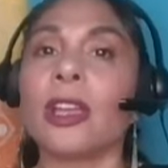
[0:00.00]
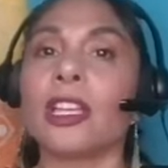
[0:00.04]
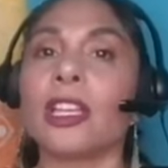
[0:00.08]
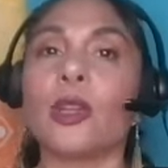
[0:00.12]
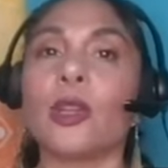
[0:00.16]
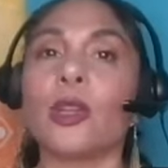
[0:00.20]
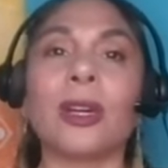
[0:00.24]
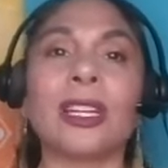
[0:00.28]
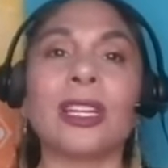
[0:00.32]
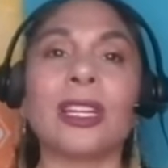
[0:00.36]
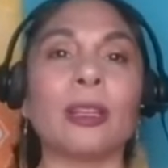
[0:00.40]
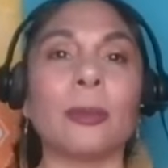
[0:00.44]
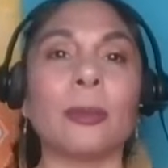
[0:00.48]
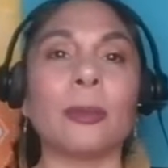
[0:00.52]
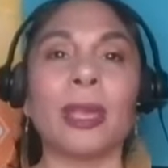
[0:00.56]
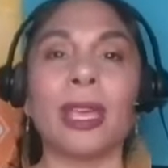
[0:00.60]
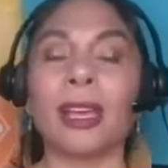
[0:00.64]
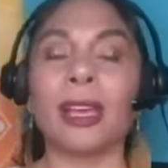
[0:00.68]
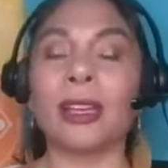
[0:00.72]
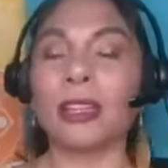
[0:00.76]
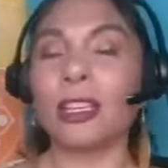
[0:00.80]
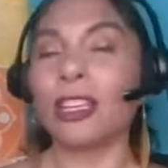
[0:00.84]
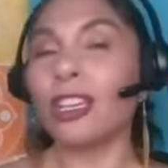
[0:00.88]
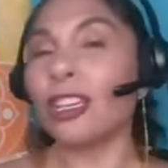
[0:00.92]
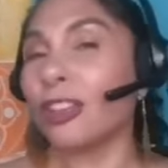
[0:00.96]
you want to be
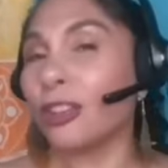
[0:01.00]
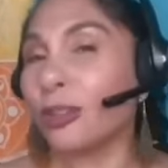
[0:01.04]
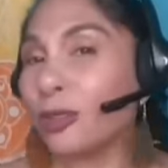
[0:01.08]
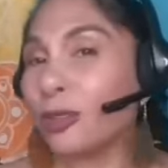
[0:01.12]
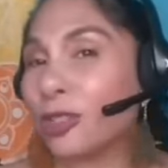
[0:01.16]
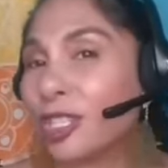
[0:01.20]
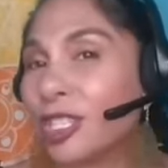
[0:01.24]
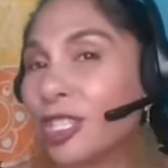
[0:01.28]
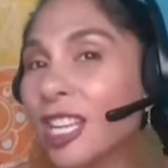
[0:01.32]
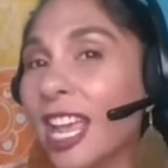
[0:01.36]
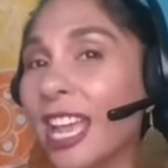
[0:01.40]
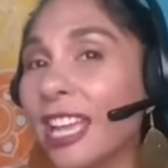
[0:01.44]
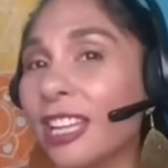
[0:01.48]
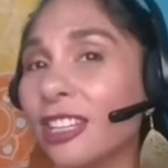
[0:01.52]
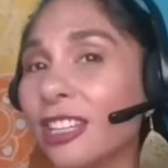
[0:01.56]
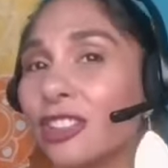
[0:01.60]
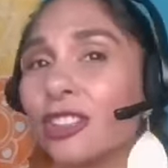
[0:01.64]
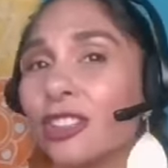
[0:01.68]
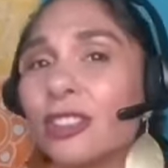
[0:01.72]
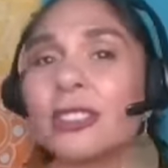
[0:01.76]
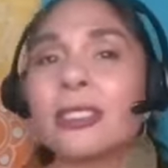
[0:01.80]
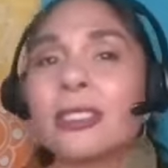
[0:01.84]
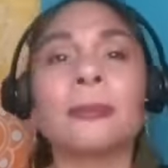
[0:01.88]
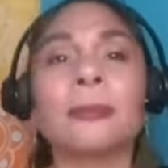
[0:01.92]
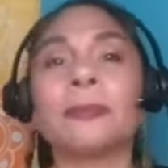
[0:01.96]
on huge
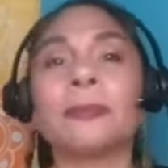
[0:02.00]
stages